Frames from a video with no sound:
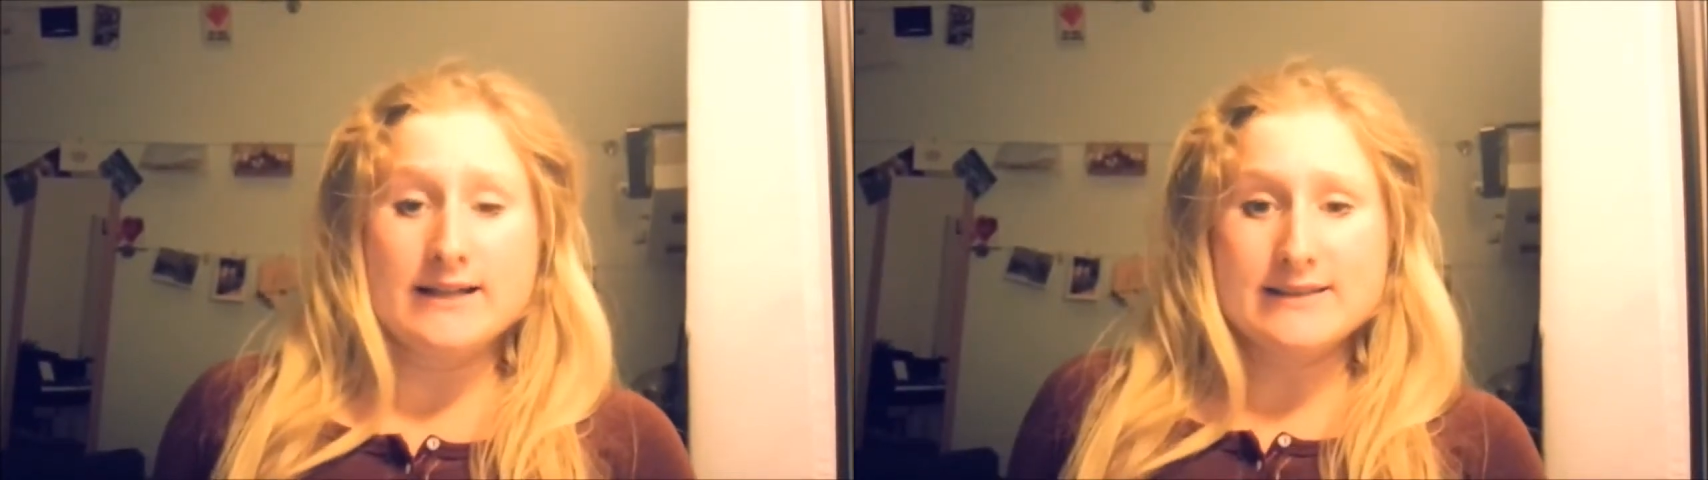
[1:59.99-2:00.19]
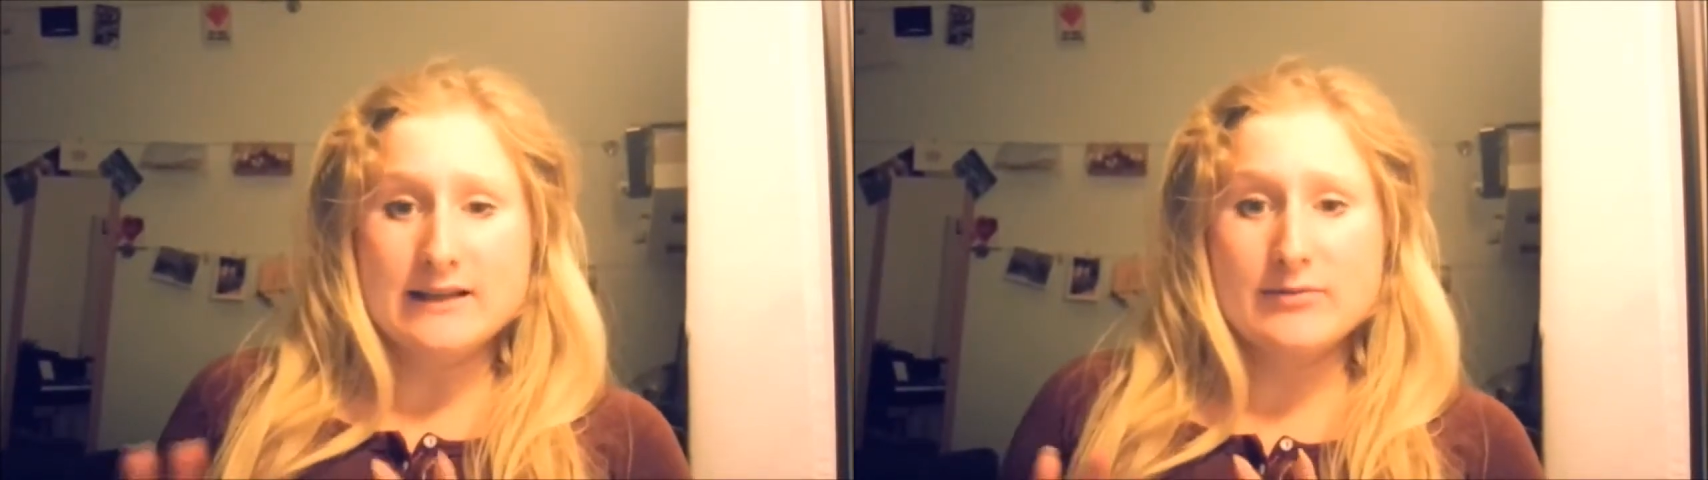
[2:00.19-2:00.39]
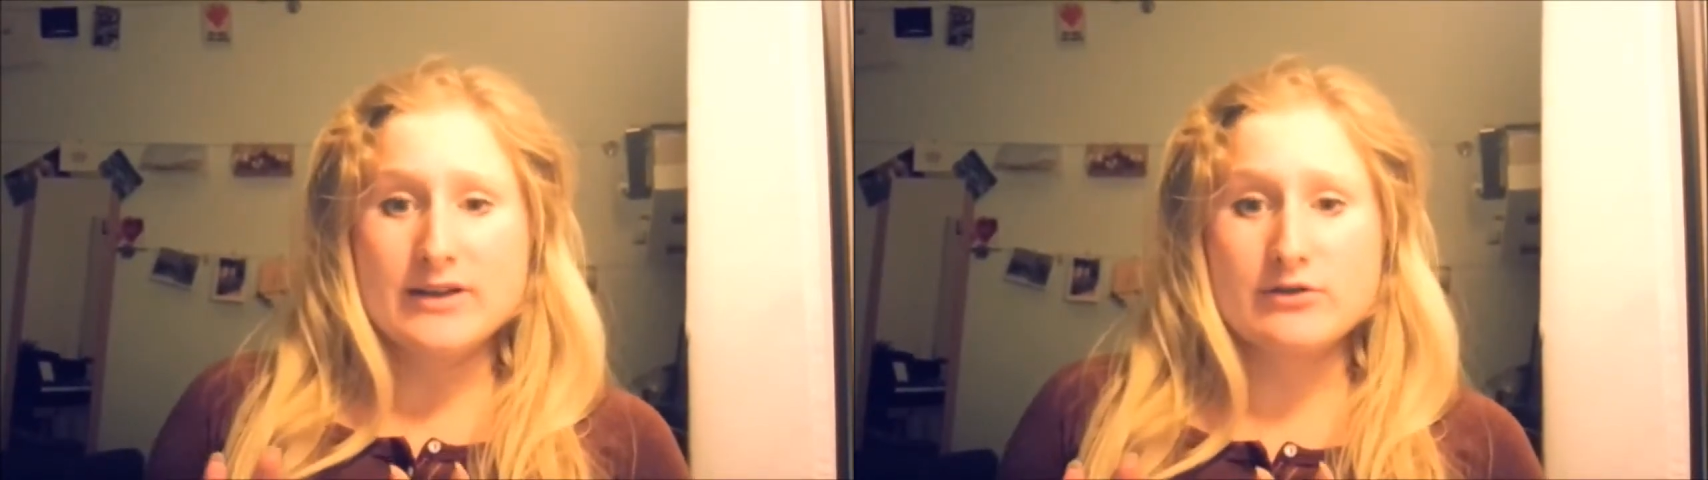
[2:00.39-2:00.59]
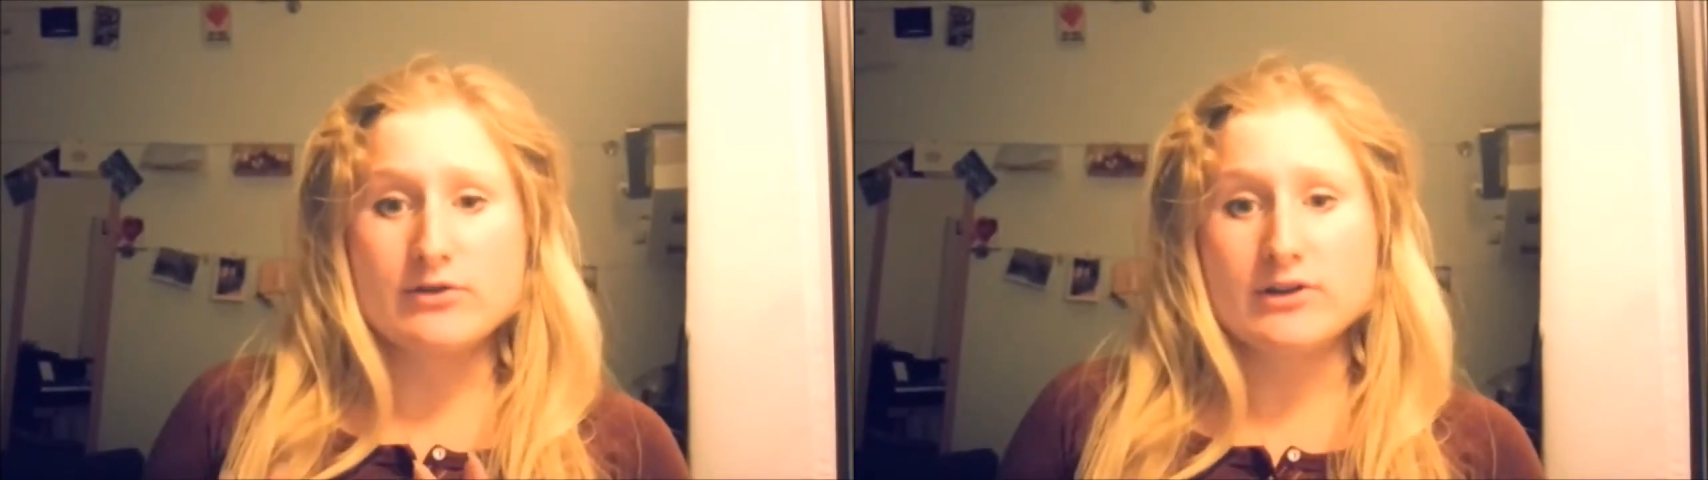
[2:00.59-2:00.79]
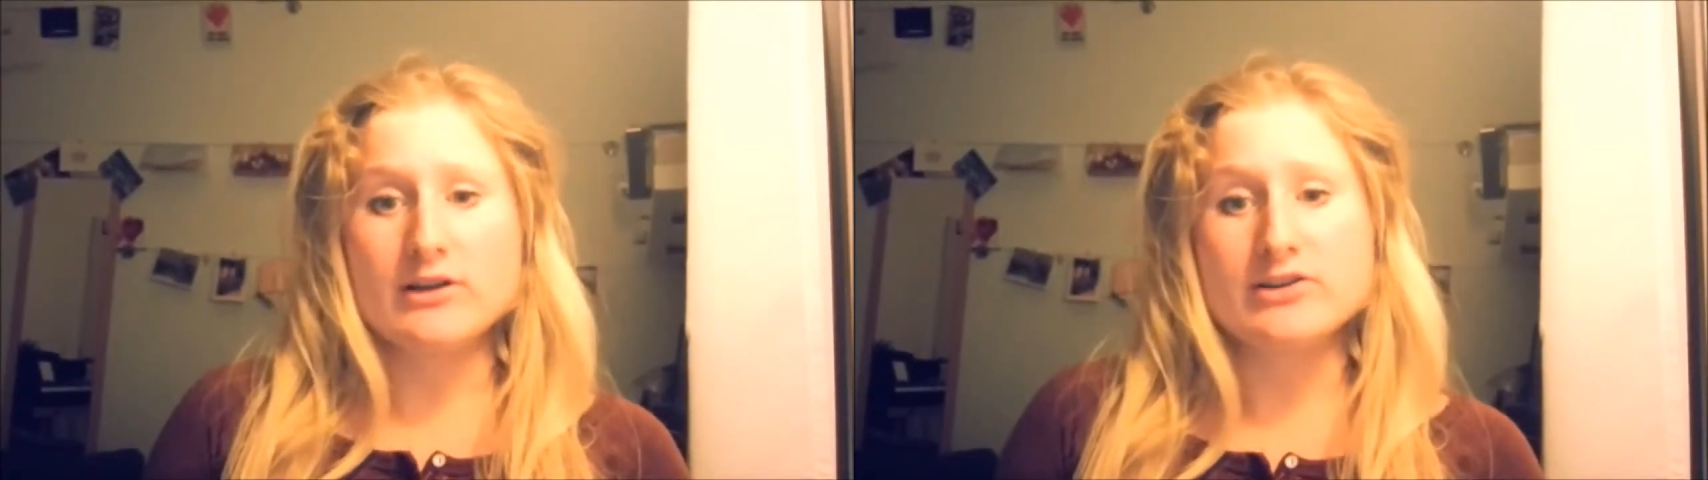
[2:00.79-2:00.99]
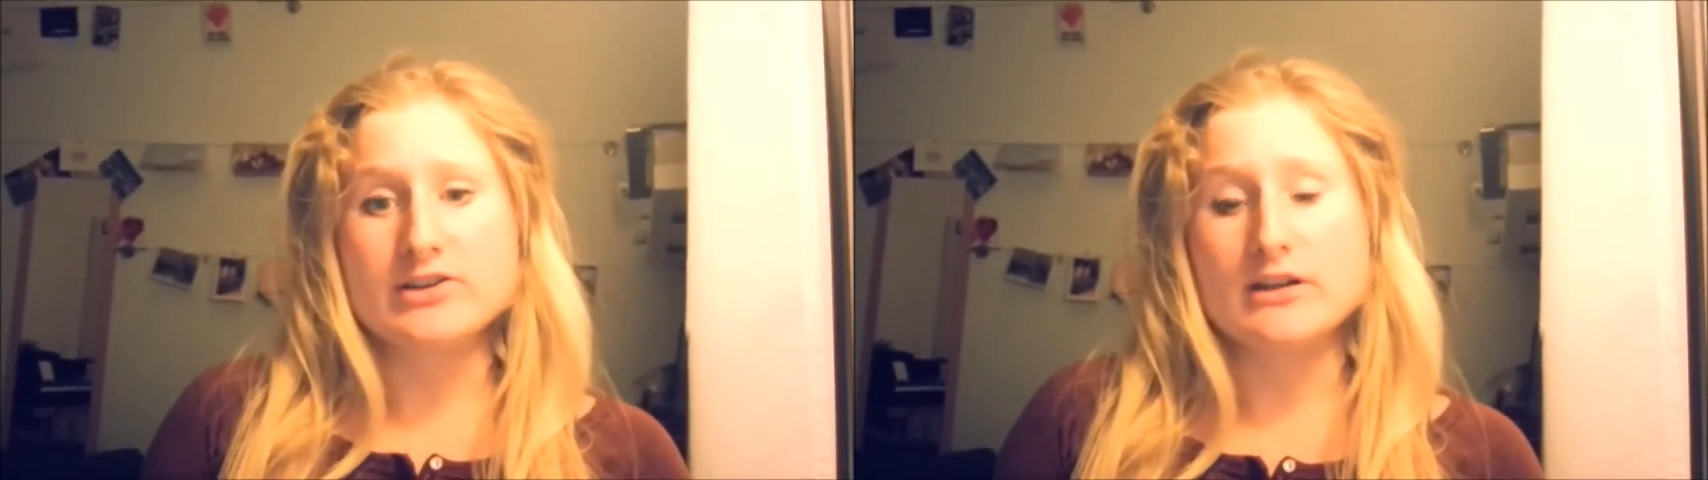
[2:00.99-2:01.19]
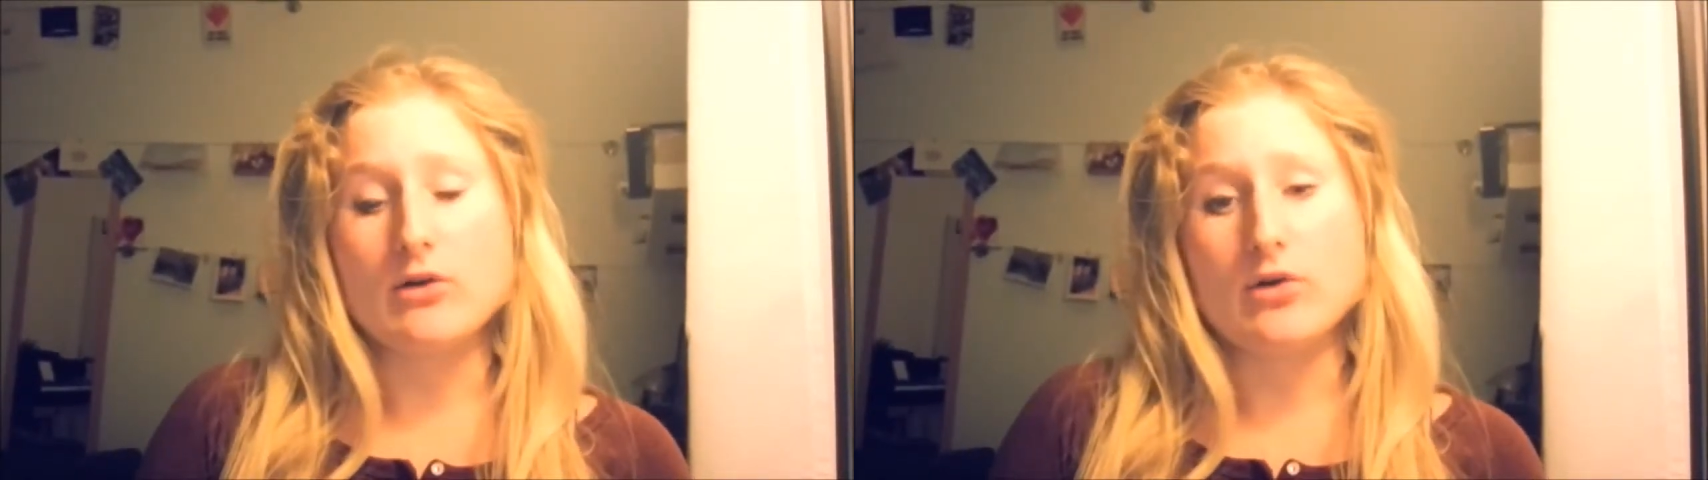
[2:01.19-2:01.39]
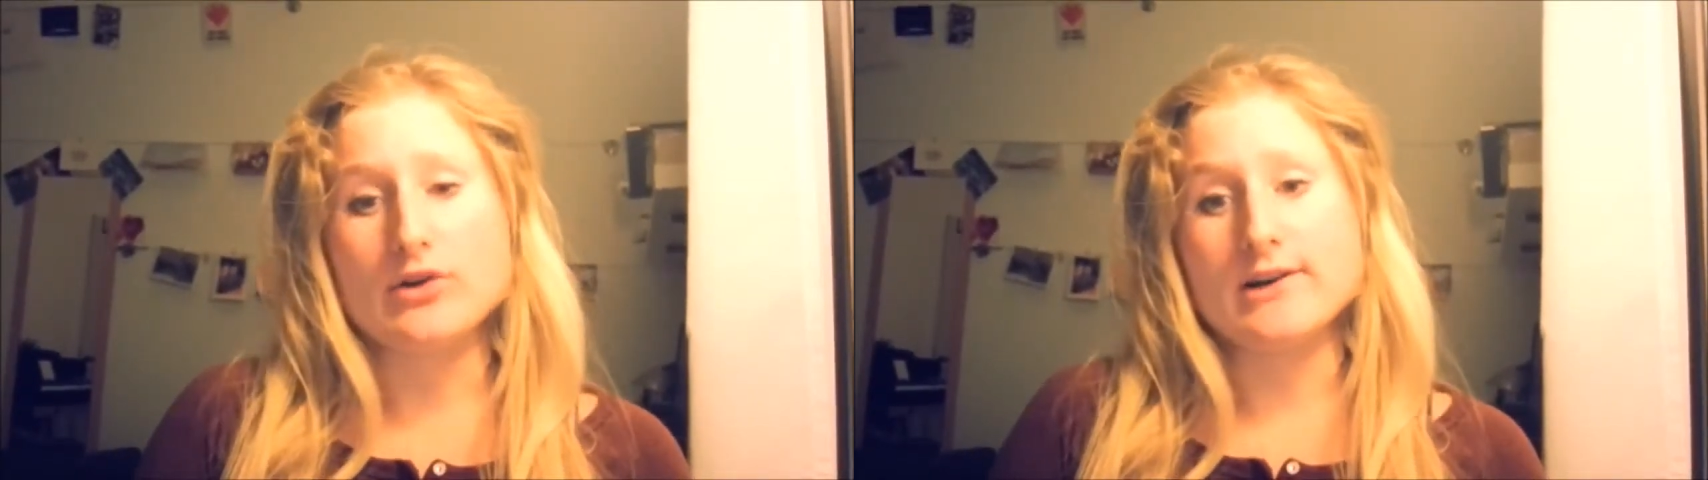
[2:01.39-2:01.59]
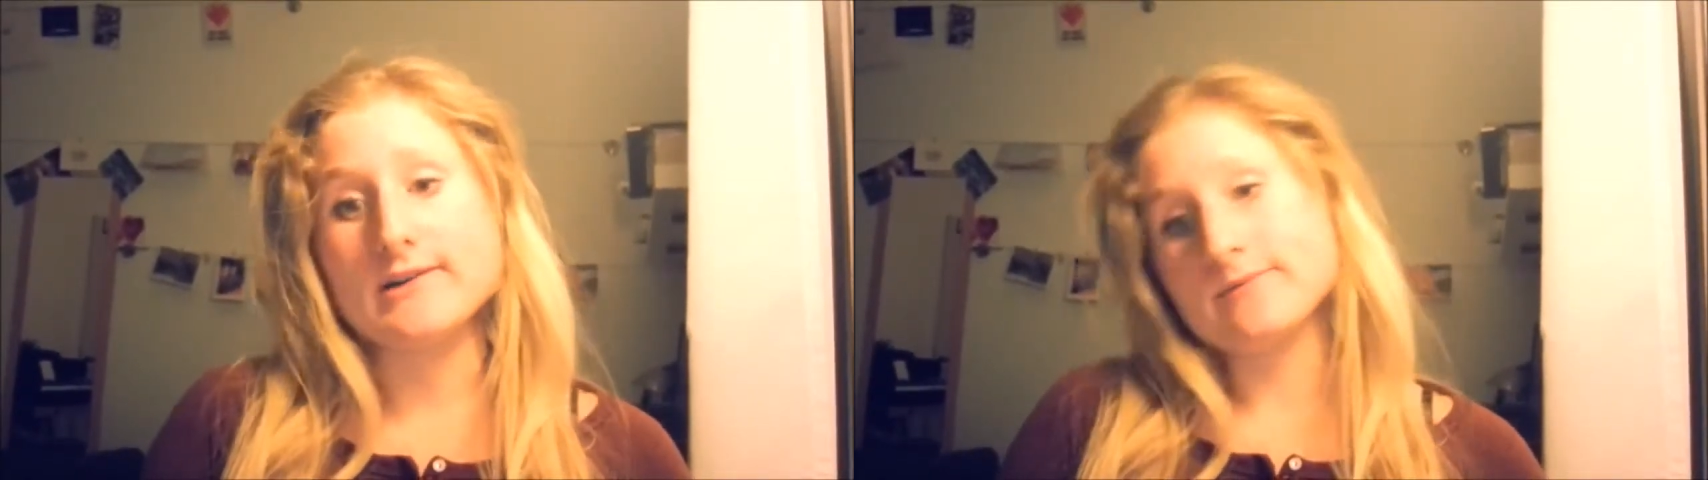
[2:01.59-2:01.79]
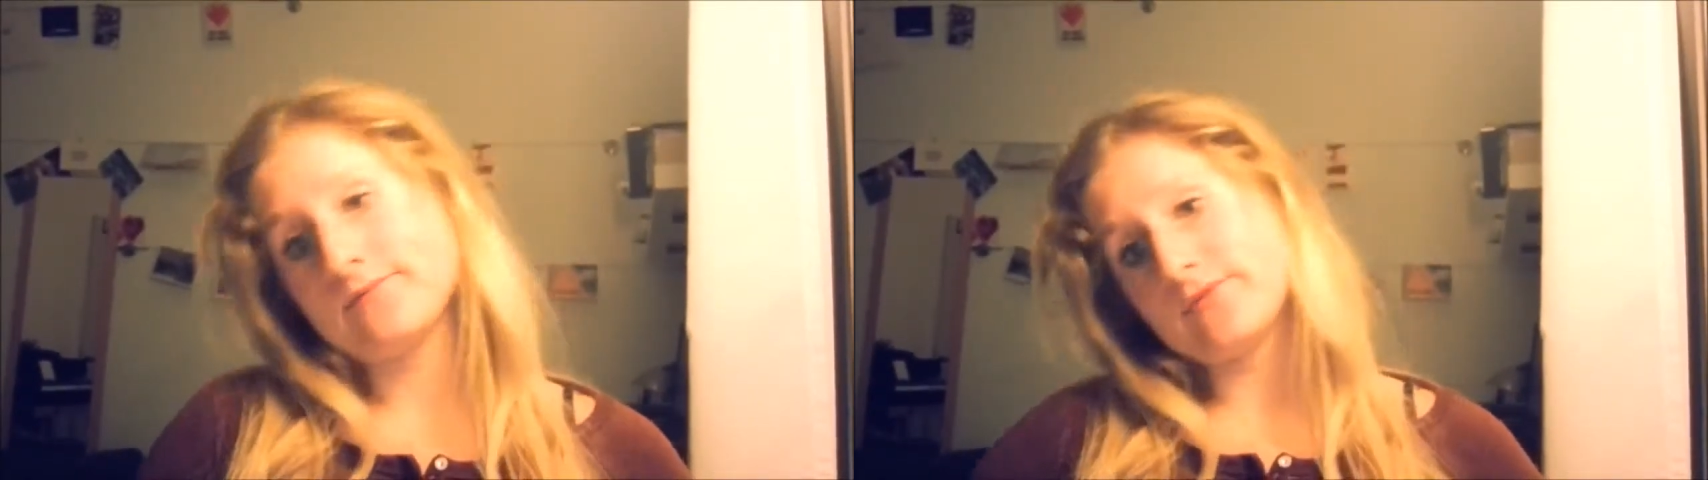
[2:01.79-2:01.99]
I'll tell them in chronological order.